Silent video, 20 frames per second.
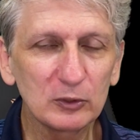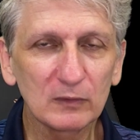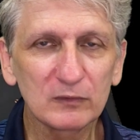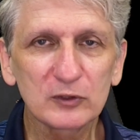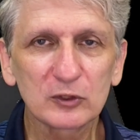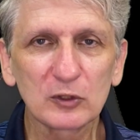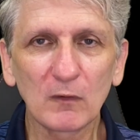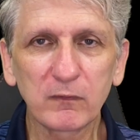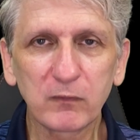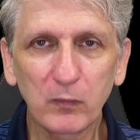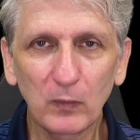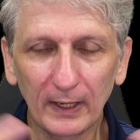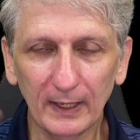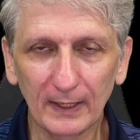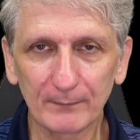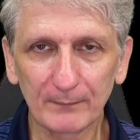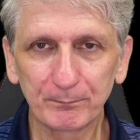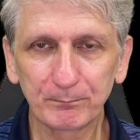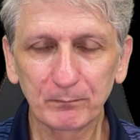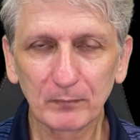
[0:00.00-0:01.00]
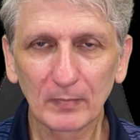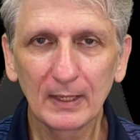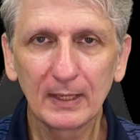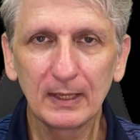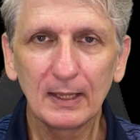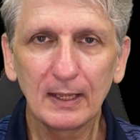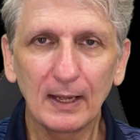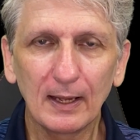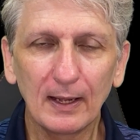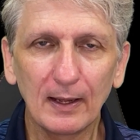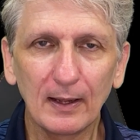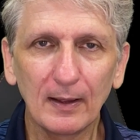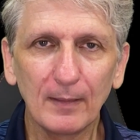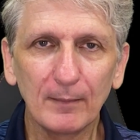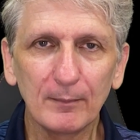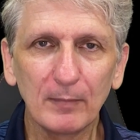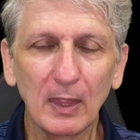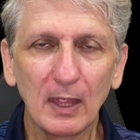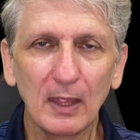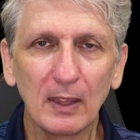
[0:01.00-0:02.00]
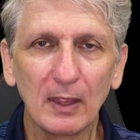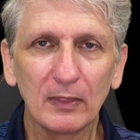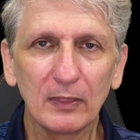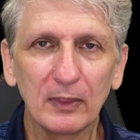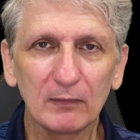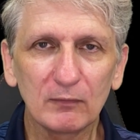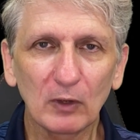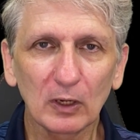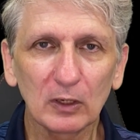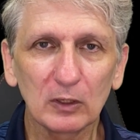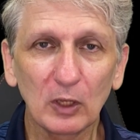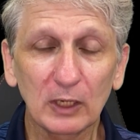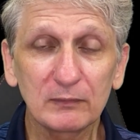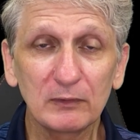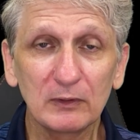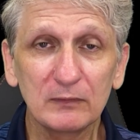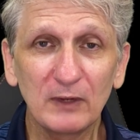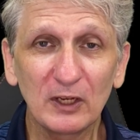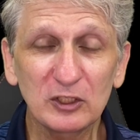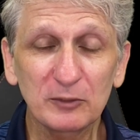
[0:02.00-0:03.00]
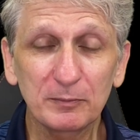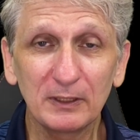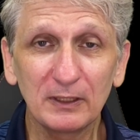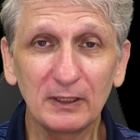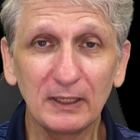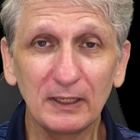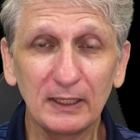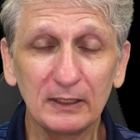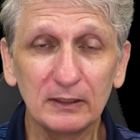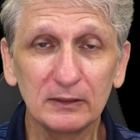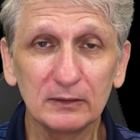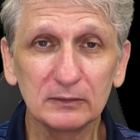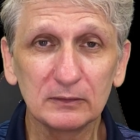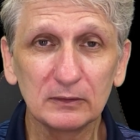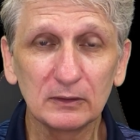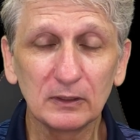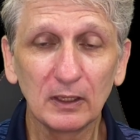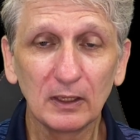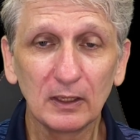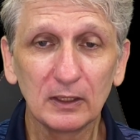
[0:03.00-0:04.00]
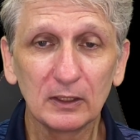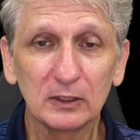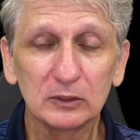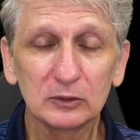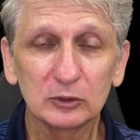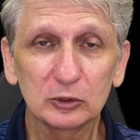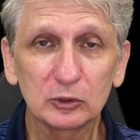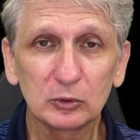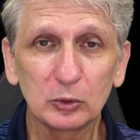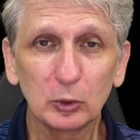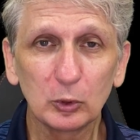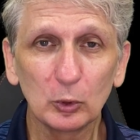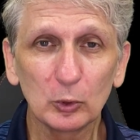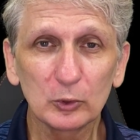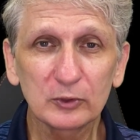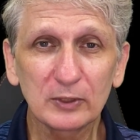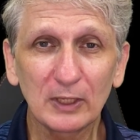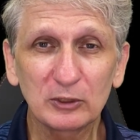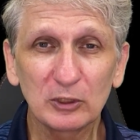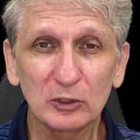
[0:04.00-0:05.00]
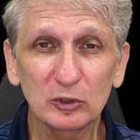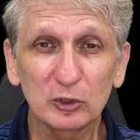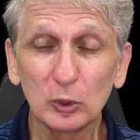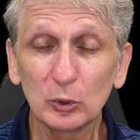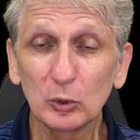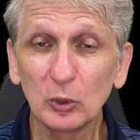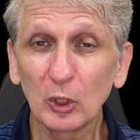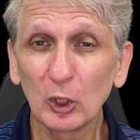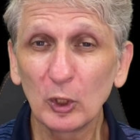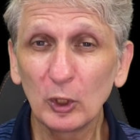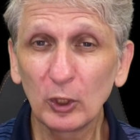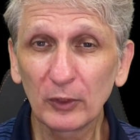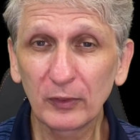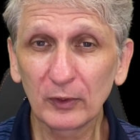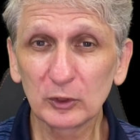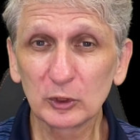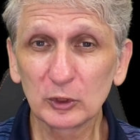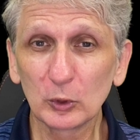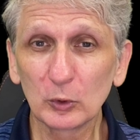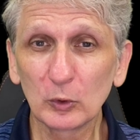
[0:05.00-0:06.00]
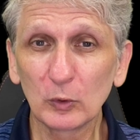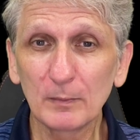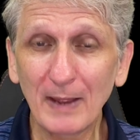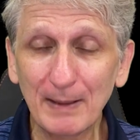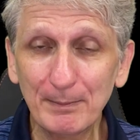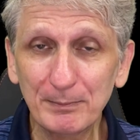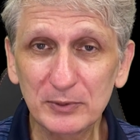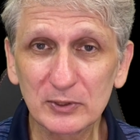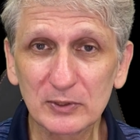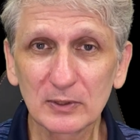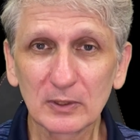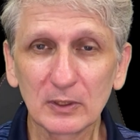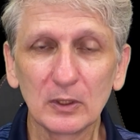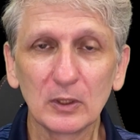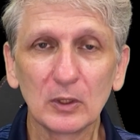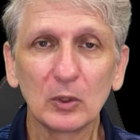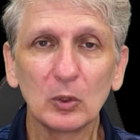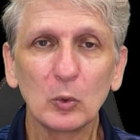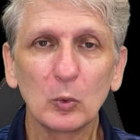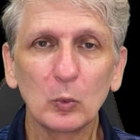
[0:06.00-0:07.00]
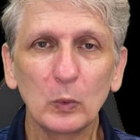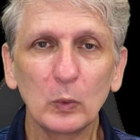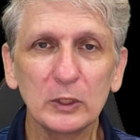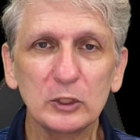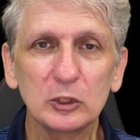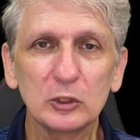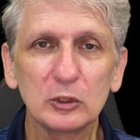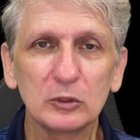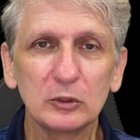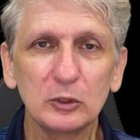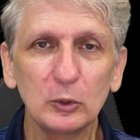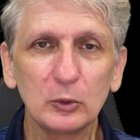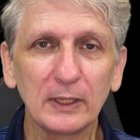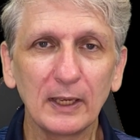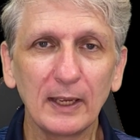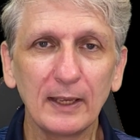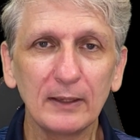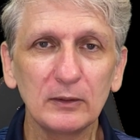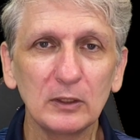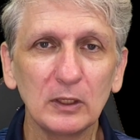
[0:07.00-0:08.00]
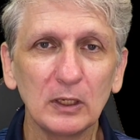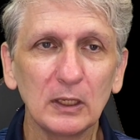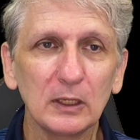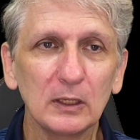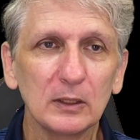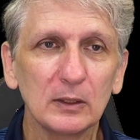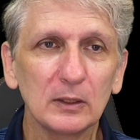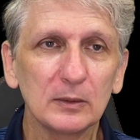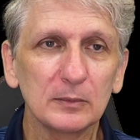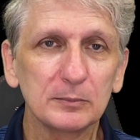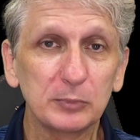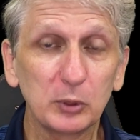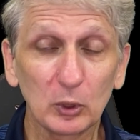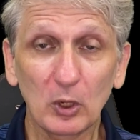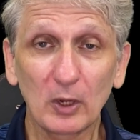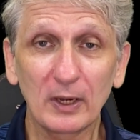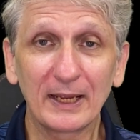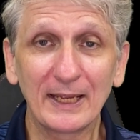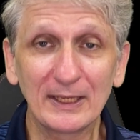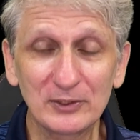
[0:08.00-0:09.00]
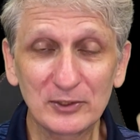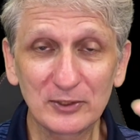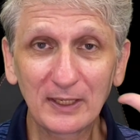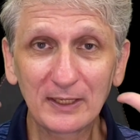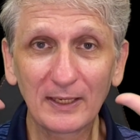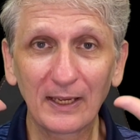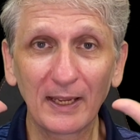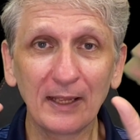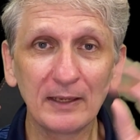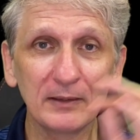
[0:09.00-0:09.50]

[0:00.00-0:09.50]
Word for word: Um, they've got a lot of investment in tools such as Google Earth and Google Maps, which you can put on a headset and move around